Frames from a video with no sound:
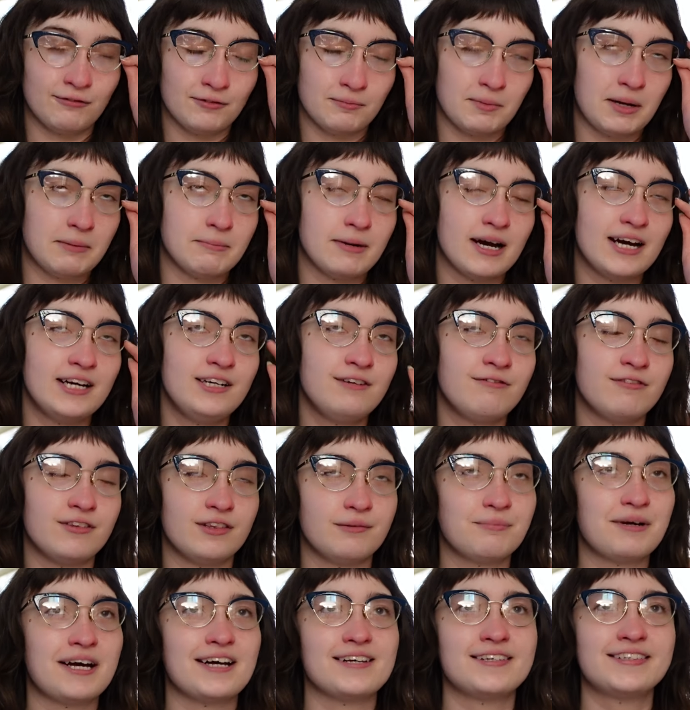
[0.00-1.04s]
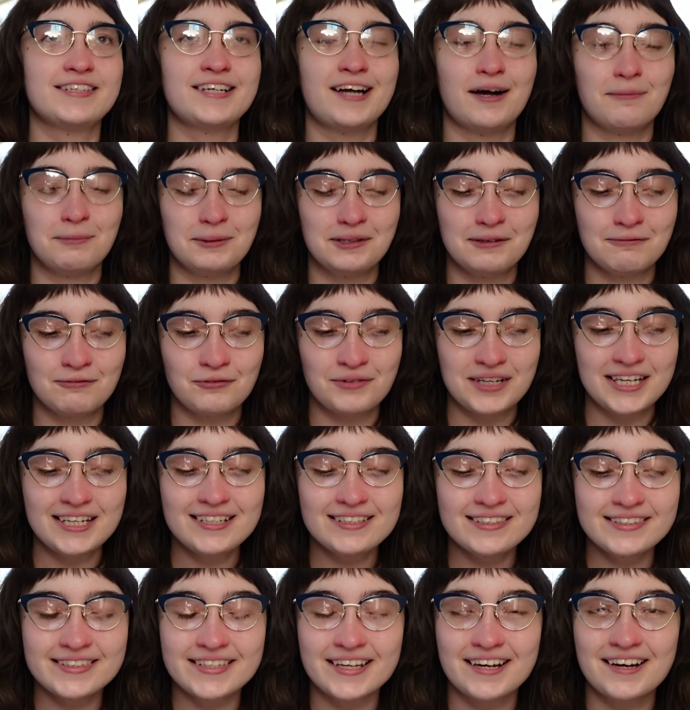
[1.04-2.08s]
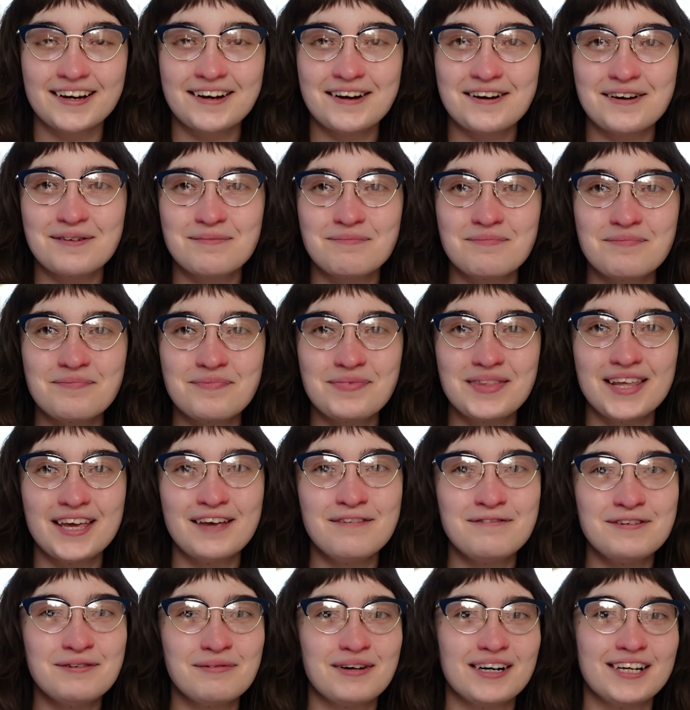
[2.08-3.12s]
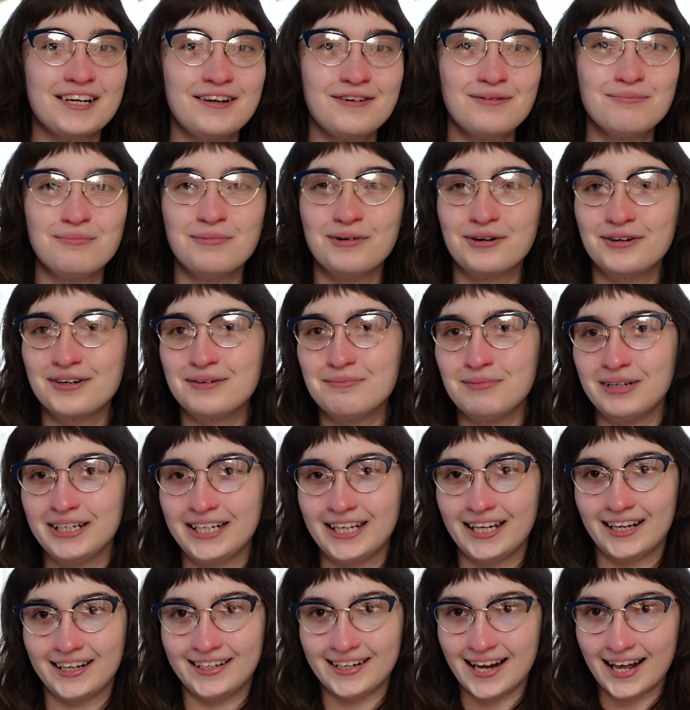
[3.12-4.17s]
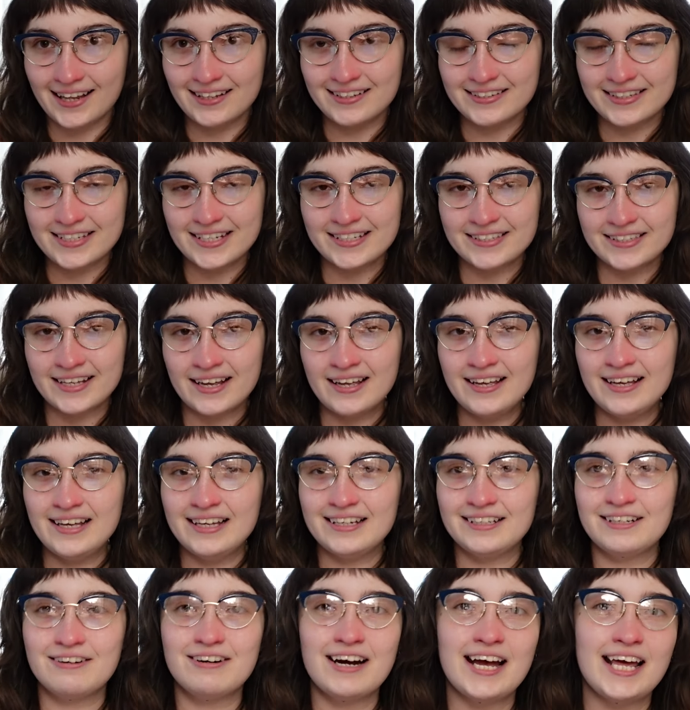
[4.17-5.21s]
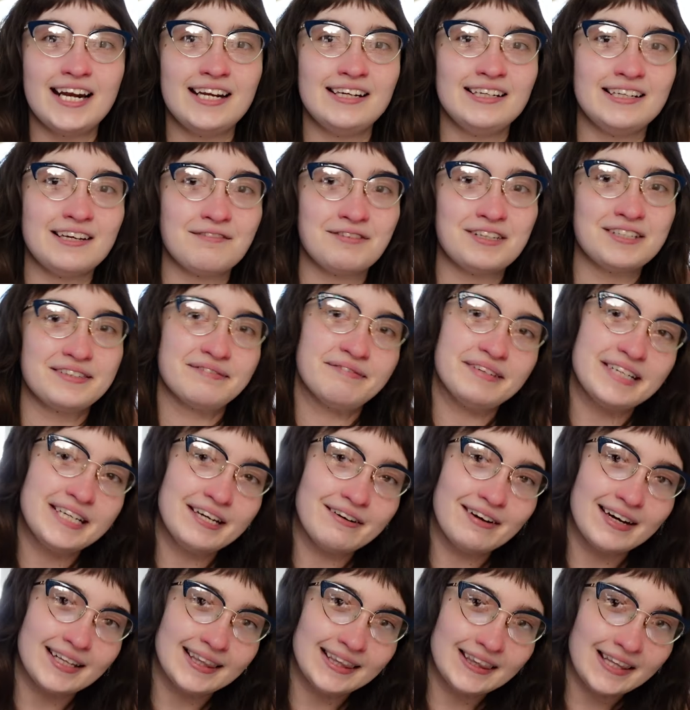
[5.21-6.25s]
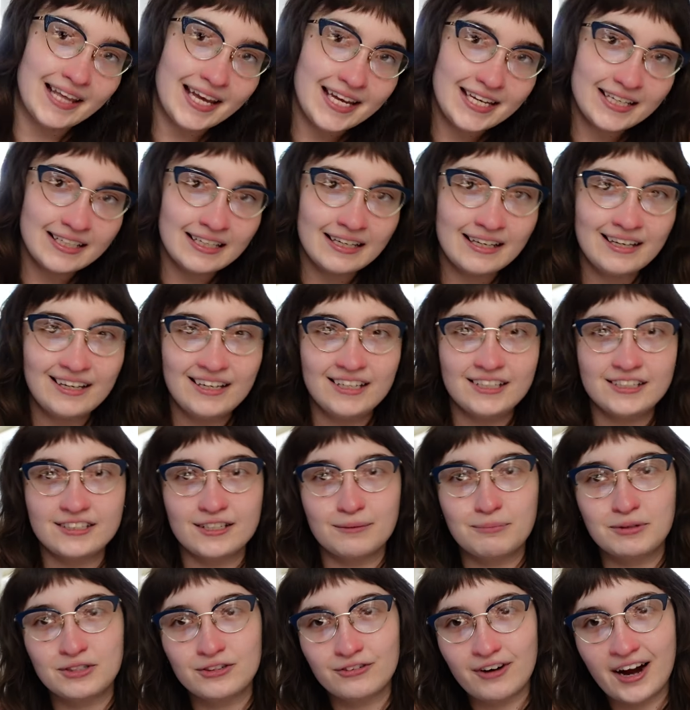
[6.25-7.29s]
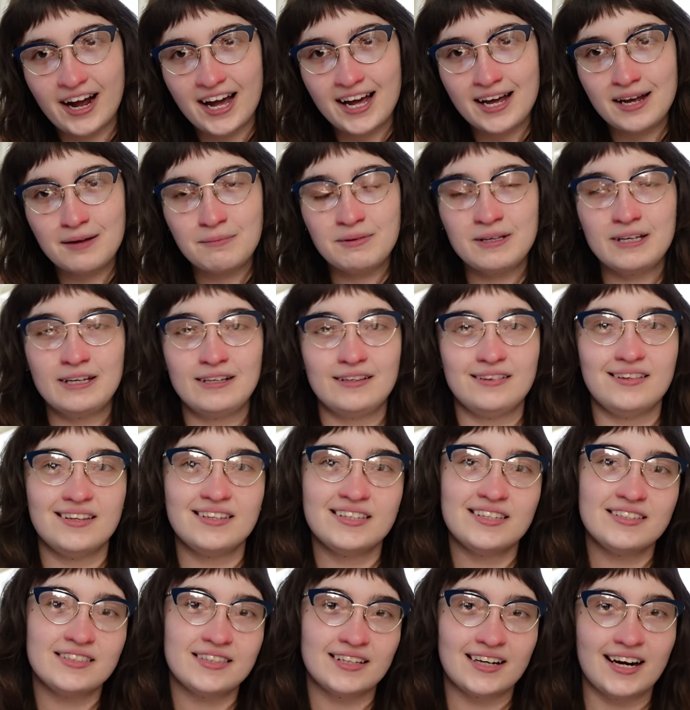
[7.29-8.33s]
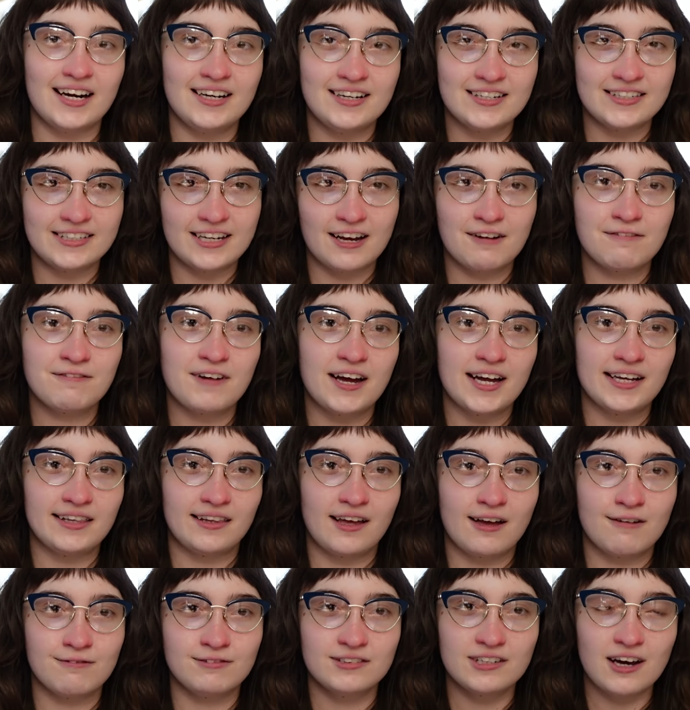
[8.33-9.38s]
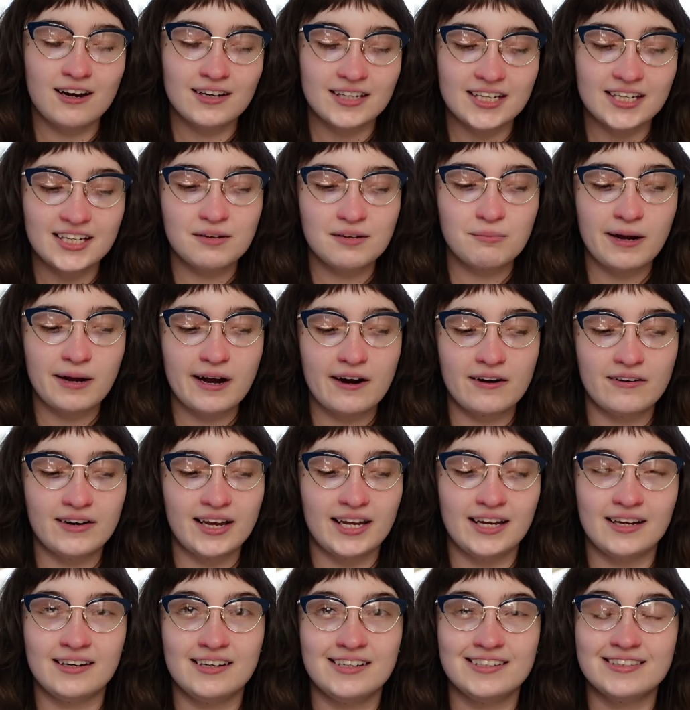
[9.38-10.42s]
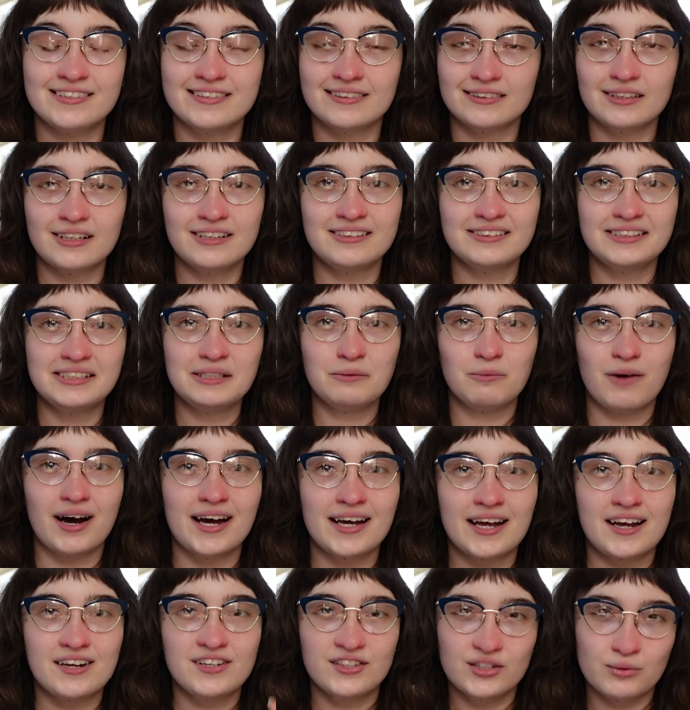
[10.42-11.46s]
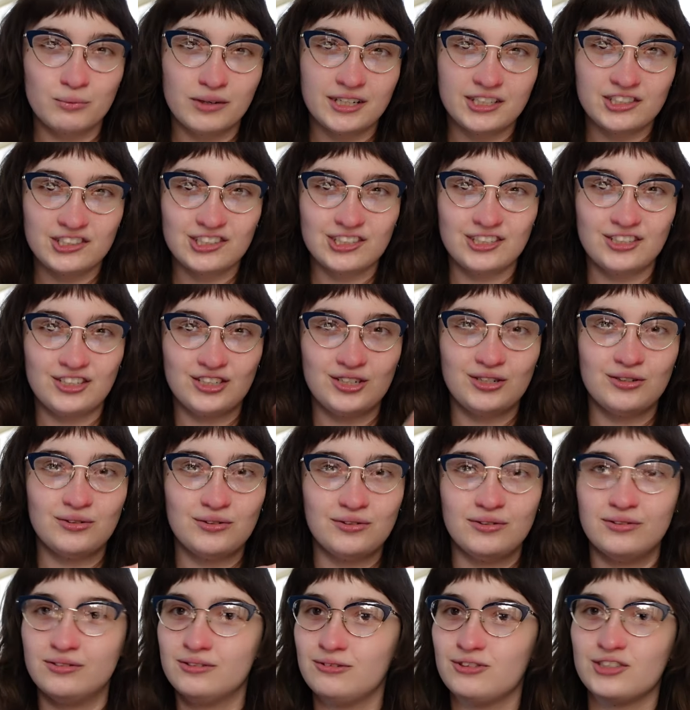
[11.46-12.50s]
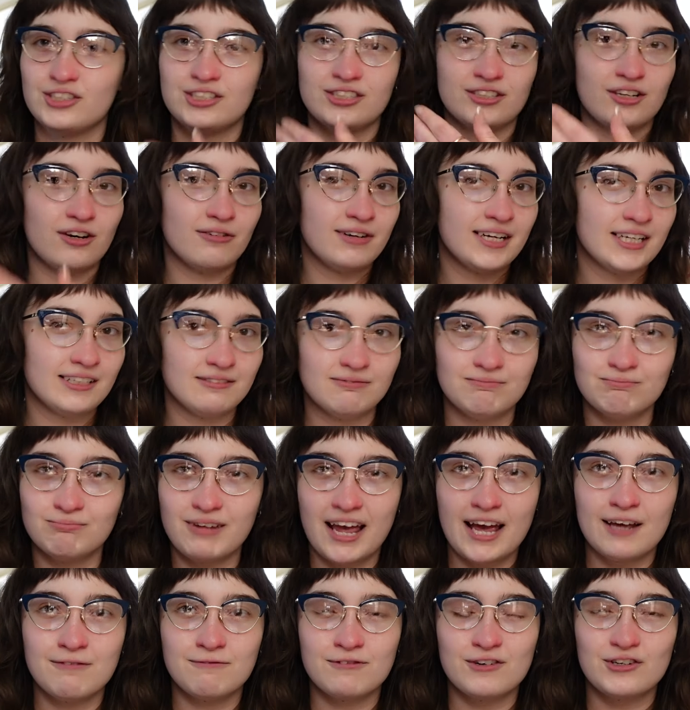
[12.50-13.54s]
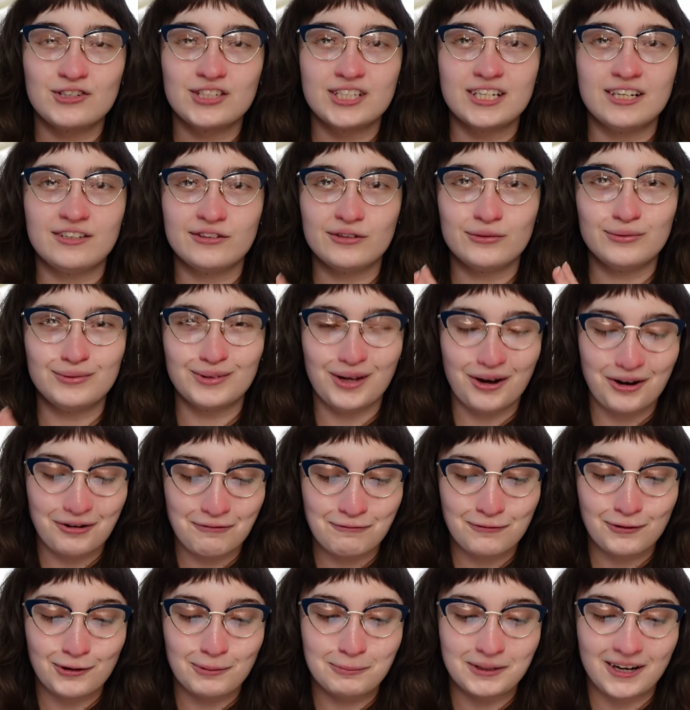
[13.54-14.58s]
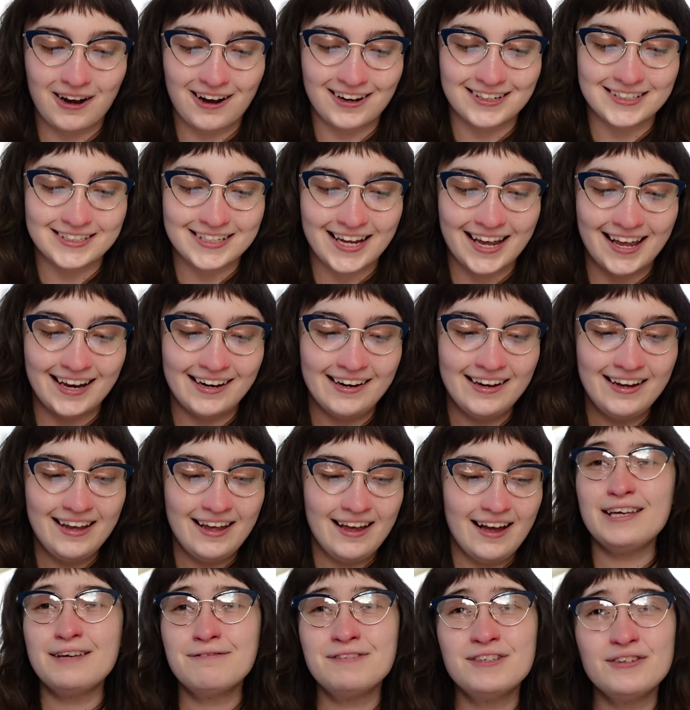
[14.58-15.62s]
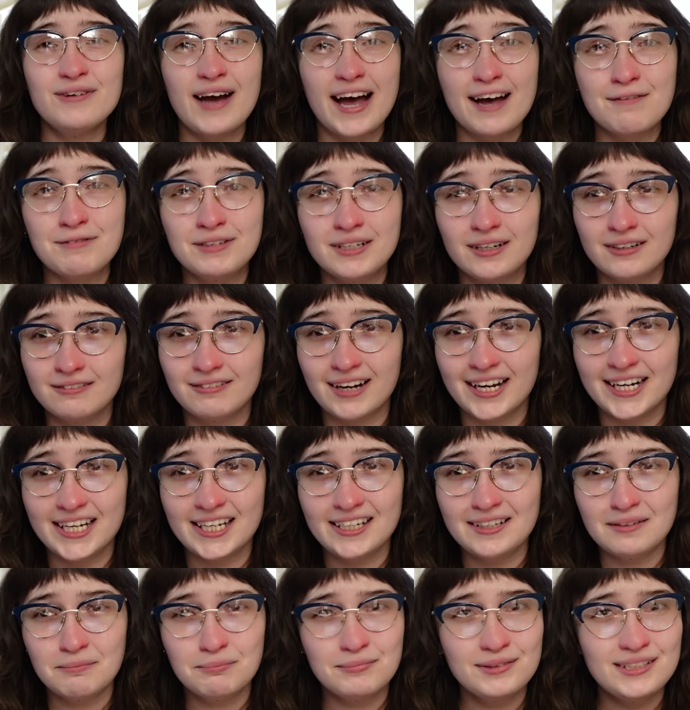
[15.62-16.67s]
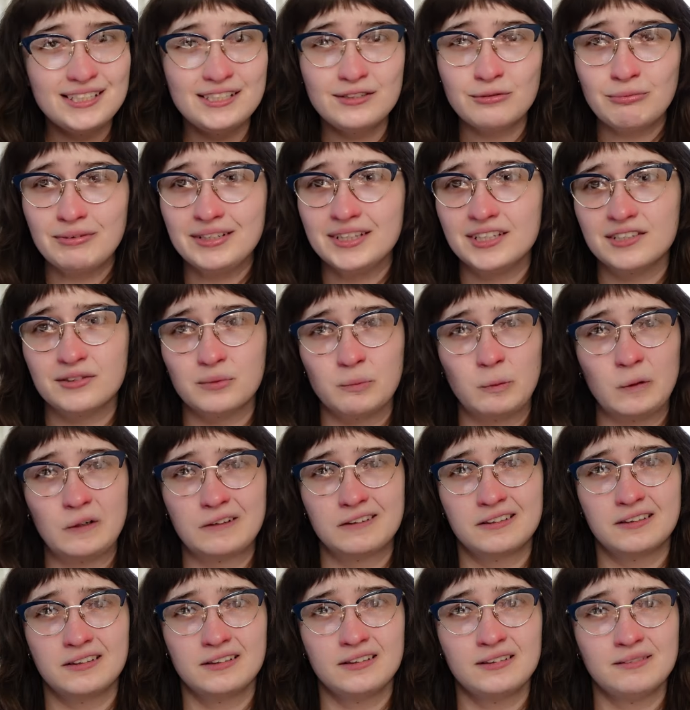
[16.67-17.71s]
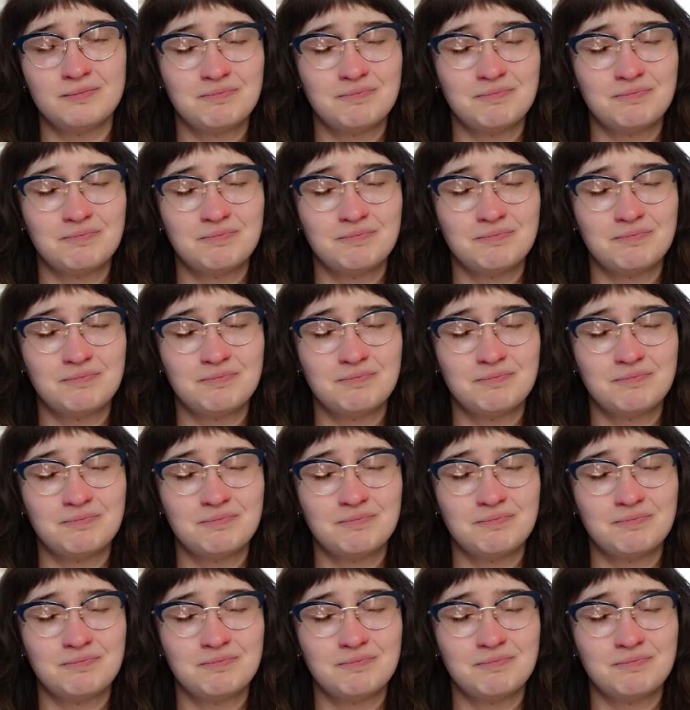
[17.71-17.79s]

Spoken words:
over my mind for the past couple of weeks. If you want to hear more media analysis, go ahead and give this video a like, subscribe. This is the kind of stuff I love talking about, and it's literally why I switched to just going headfirst into long-form content. If you haven't already, please read this book.